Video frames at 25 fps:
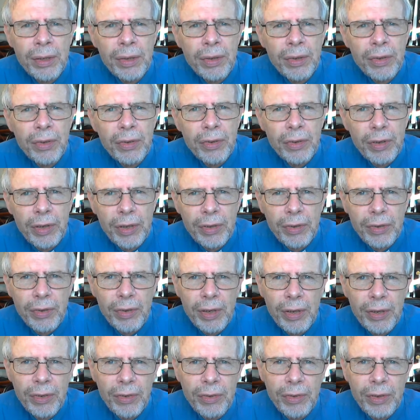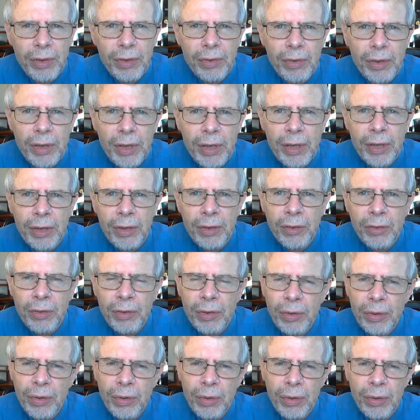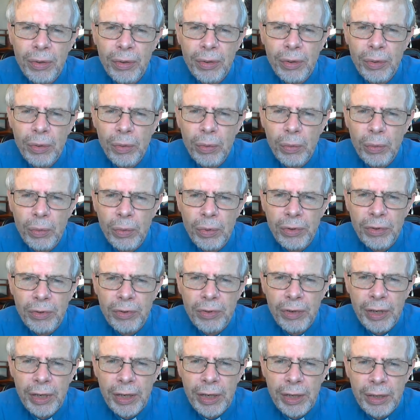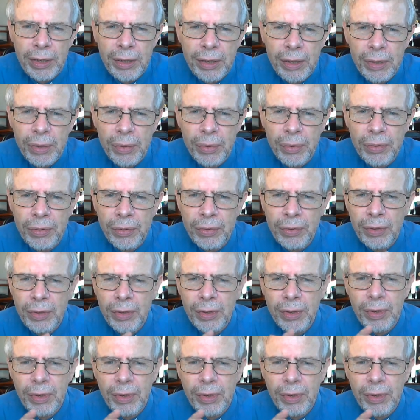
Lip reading: since his disease was diagnosed.